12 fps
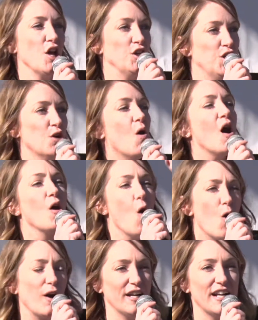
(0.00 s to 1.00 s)
You are
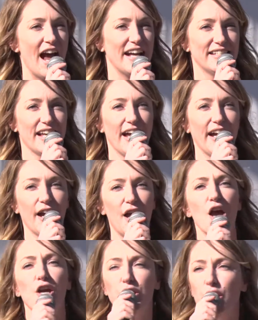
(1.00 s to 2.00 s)
organizing,
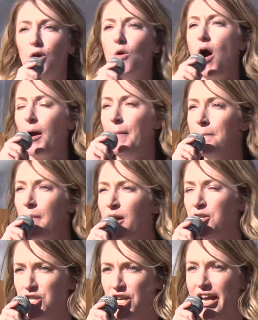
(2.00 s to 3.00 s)
you are
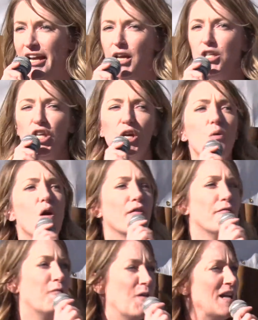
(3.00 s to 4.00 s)
marching, you are
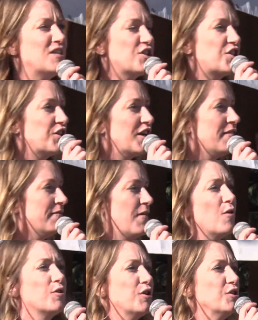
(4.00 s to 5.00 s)
registering
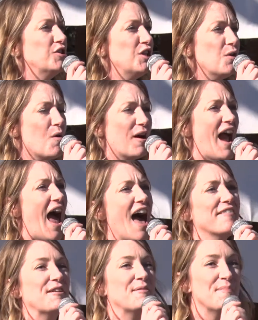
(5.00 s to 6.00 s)
voters, you are
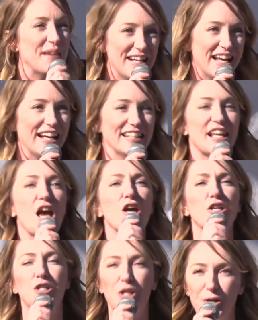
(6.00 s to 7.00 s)
having meetings,
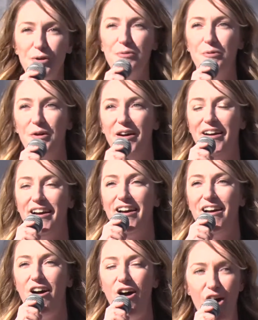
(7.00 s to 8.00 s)
you
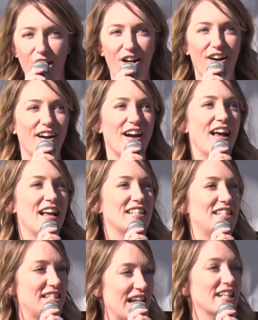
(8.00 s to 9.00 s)
are
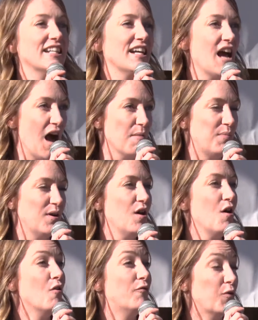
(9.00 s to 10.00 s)
standing up
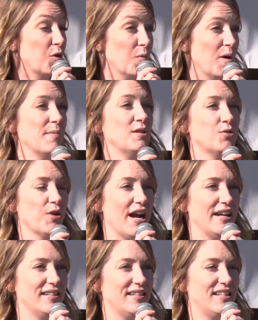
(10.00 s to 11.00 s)
for women's
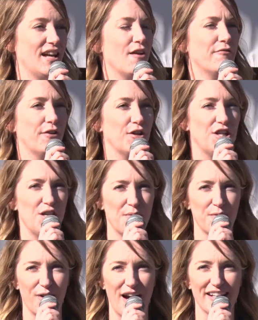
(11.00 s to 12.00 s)
rights, for
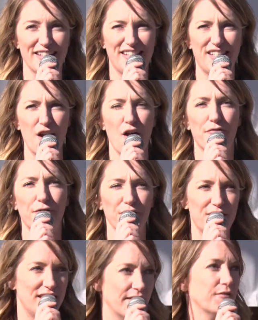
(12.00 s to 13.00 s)
human rights, for
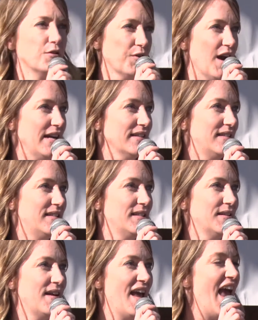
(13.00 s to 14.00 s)
civil
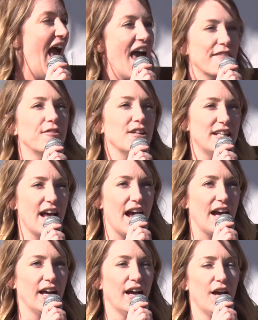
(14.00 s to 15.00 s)
rights. Every
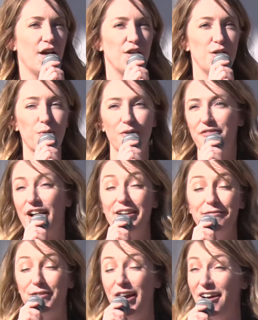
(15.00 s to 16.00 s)
day, you are
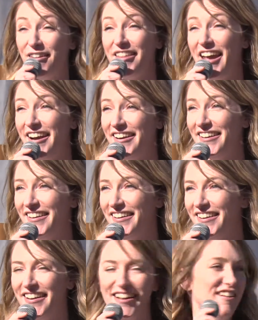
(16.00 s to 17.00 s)
fighting for health care,
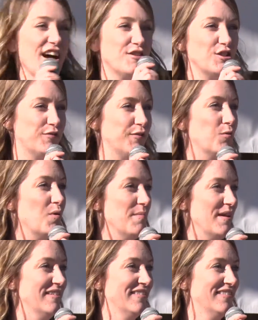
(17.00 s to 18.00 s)
not just for
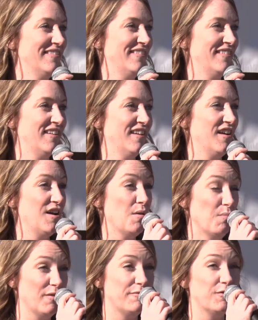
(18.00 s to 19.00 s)
women,
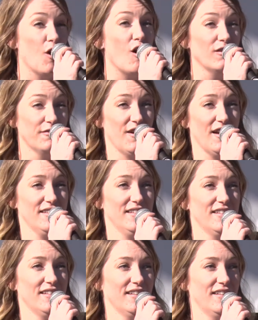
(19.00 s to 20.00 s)
but for all of
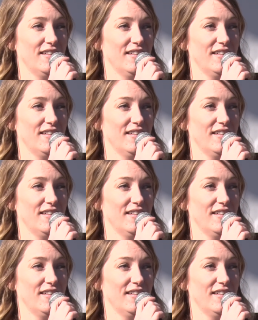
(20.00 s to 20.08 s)
us.